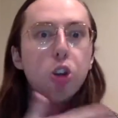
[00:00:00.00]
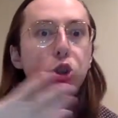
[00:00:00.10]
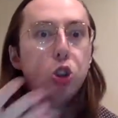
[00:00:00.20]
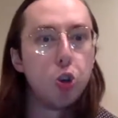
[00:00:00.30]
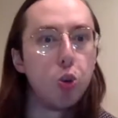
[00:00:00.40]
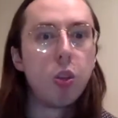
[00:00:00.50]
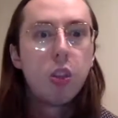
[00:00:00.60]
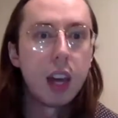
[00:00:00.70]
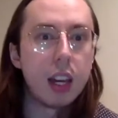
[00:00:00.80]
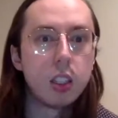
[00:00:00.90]
do
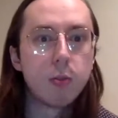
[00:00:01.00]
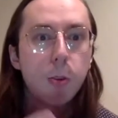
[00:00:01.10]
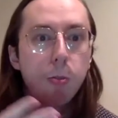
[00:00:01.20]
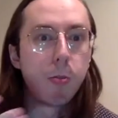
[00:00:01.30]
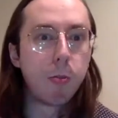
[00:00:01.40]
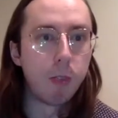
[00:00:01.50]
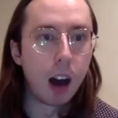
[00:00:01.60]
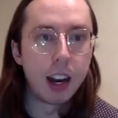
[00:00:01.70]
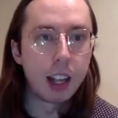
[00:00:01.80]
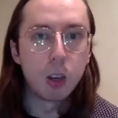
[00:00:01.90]
things for
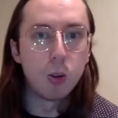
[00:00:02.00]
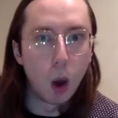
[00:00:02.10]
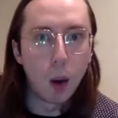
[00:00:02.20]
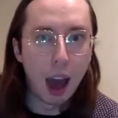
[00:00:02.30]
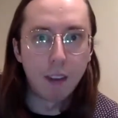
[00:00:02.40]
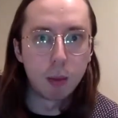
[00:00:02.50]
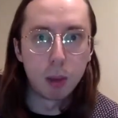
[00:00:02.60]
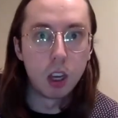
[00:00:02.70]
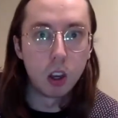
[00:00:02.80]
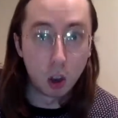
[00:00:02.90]
fun, and like, you don't have to
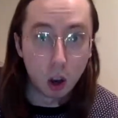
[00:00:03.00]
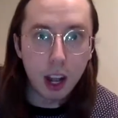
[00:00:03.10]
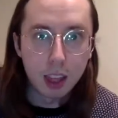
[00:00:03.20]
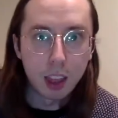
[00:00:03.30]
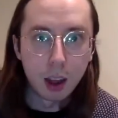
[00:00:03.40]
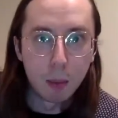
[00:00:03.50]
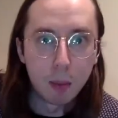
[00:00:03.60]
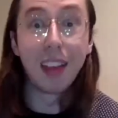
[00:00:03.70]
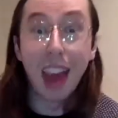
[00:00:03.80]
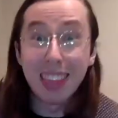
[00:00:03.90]
be good at them.
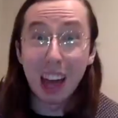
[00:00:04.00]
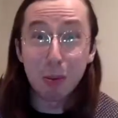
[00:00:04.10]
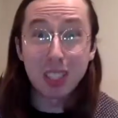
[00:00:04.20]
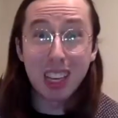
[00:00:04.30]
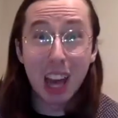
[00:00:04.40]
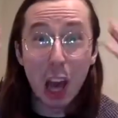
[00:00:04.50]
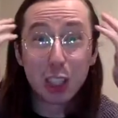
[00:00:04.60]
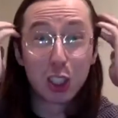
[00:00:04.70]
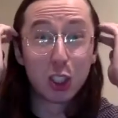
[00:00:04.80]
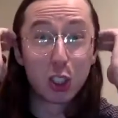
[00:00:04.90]
And that was like
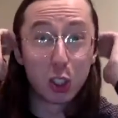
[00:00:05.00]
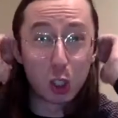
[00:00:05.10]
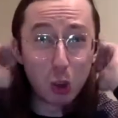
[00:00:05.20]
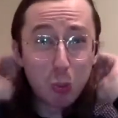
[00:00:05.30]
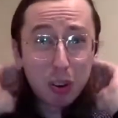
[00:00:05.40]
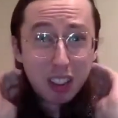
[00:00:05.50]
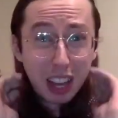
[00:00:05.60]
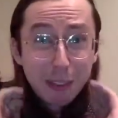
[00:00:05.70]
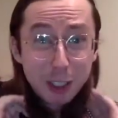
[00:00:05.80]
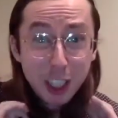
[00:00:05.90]
super
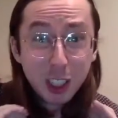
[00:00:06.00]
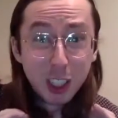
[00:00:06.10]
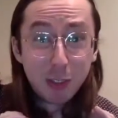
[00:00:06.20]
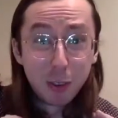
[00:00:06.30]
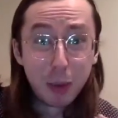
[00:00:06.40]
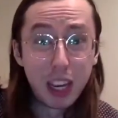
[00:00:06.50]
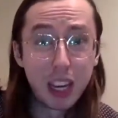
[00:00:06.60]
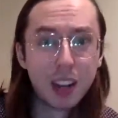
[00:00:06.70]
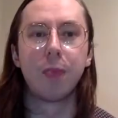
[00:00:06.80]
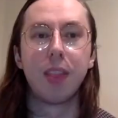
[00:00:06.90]
life-changing for me.
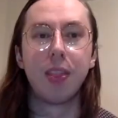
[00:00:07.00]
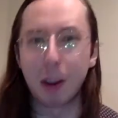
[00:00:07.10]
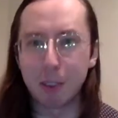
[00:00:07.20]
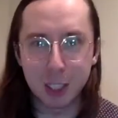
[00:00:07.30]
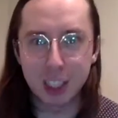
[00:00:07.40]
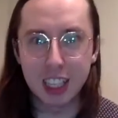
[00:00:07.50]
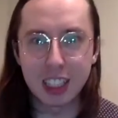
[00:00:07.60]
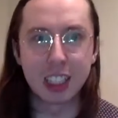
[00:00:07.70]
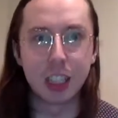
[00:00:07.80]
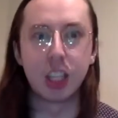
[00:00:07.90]
There's just like
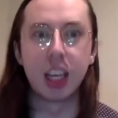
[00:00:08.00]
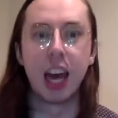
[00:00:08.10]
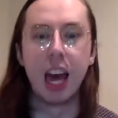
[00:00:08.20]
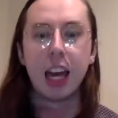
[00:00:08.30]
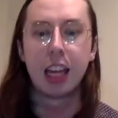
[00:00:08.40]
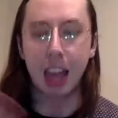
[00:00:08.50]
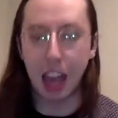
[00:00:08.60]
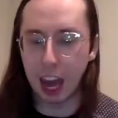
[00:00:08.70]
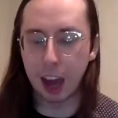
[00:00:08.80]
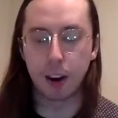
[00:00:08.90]
such like
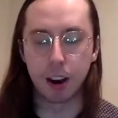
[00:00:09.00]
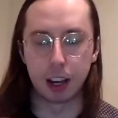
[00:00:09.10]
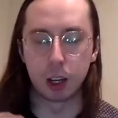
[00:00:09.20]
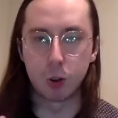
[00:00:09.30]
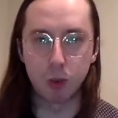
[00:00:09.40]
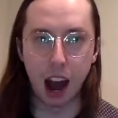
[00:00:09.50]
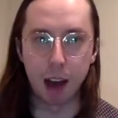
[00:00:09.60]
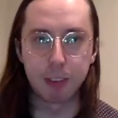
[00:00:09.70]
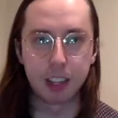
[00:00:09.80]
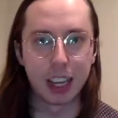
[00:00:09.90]
care and
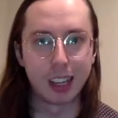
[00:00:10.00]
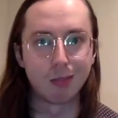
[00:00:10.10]
craft and like,